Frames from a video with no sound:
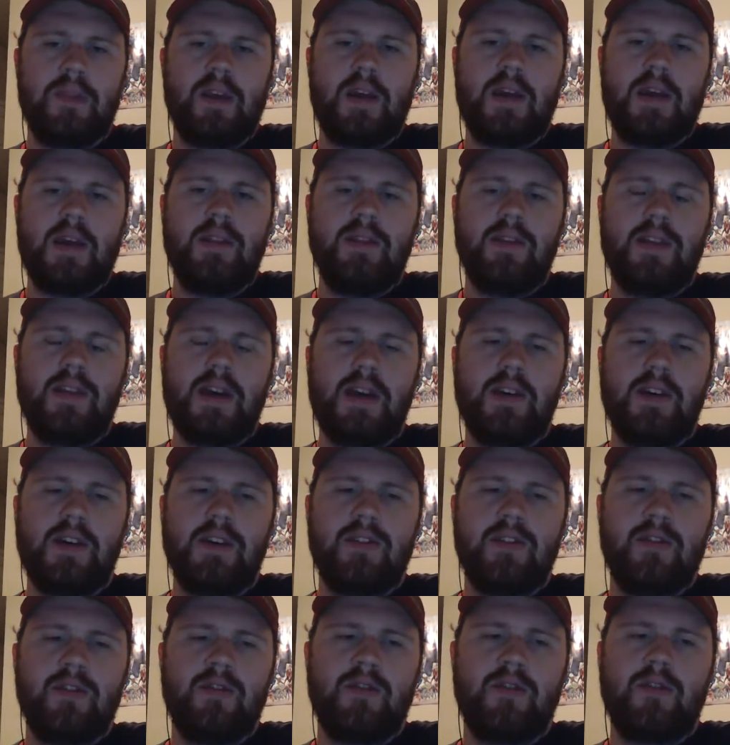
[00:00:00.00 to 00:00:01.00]
and
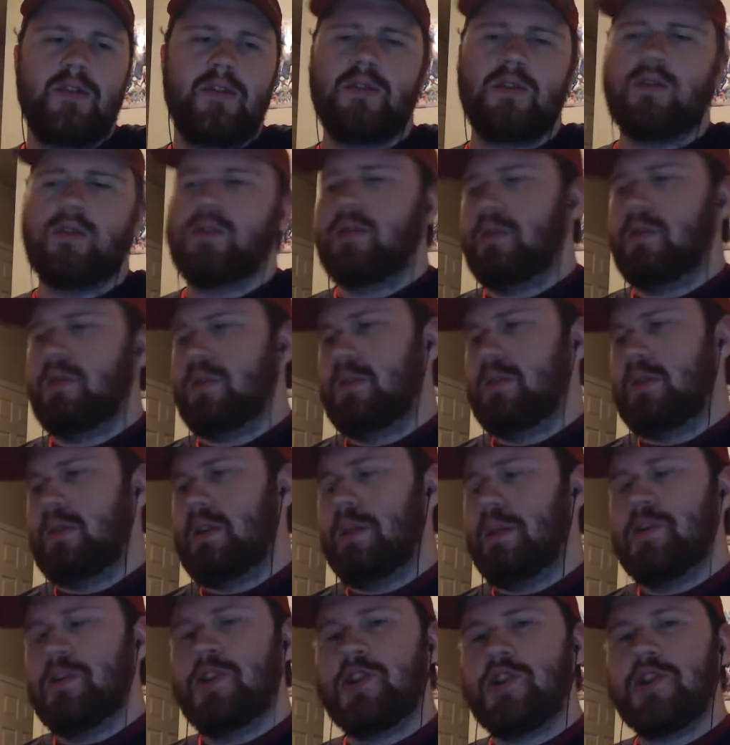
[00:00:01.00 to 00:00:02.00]
then, I
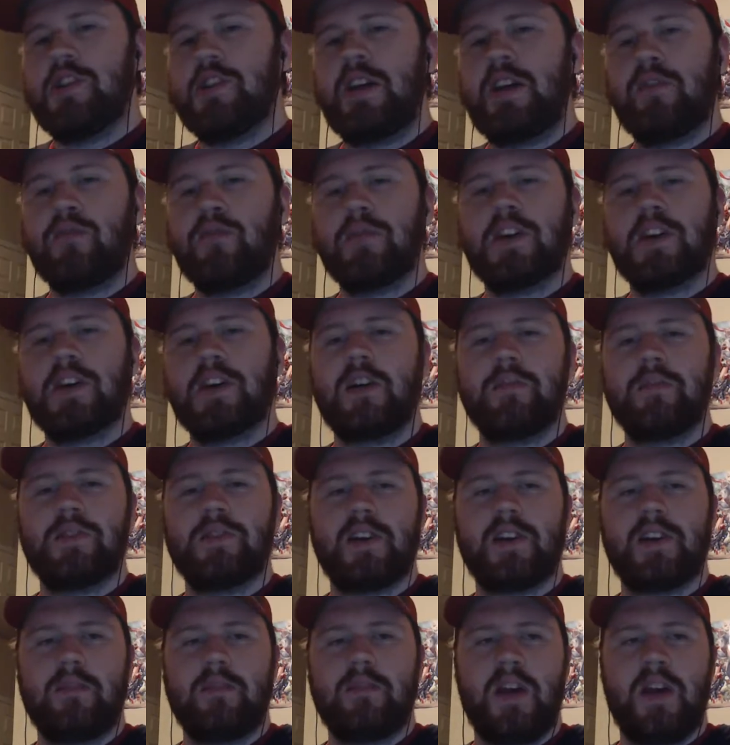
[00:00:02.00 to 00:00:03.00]
mean, she never becomes
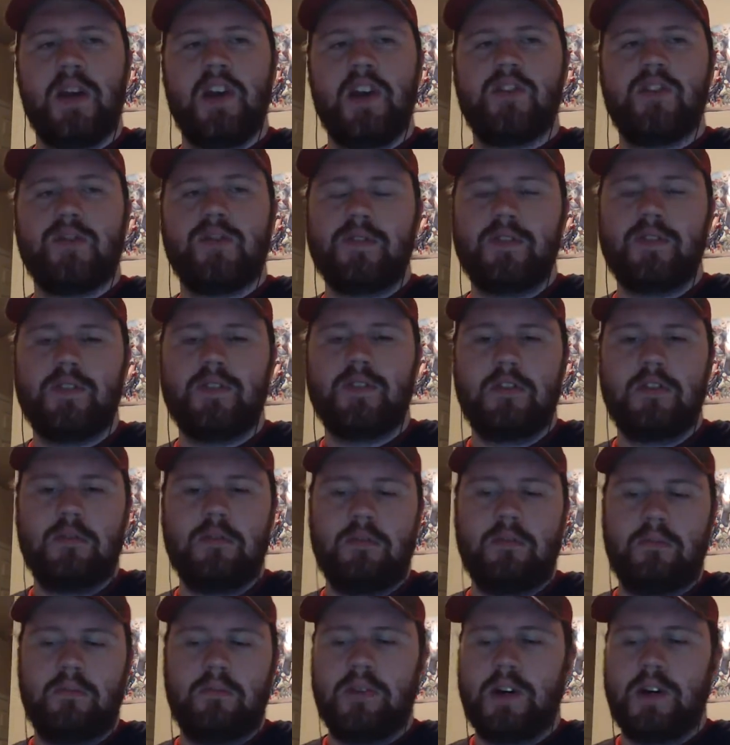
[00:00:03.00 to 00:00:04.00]
like a major villain,
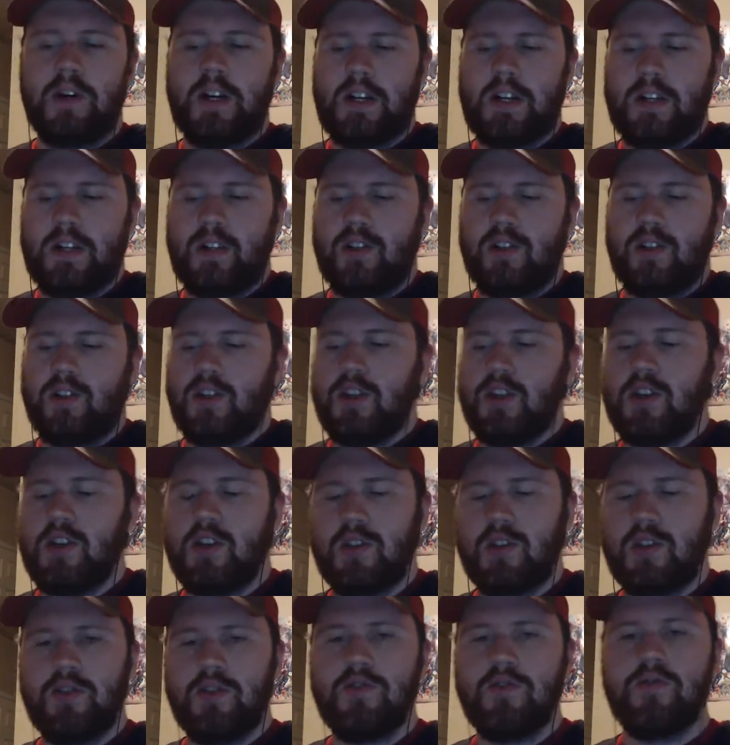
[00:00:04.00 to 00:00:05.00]
but she
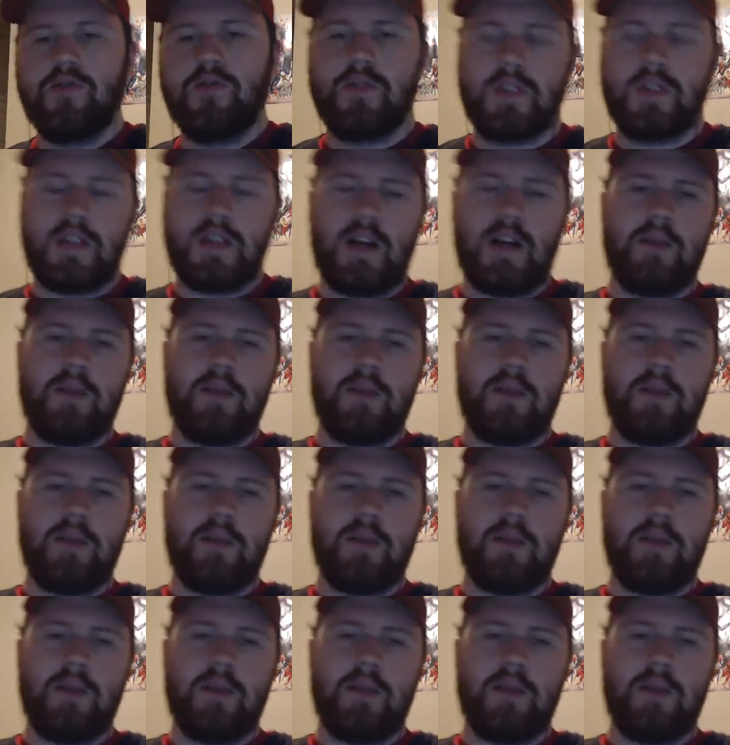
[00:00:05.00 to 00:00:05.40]
is used.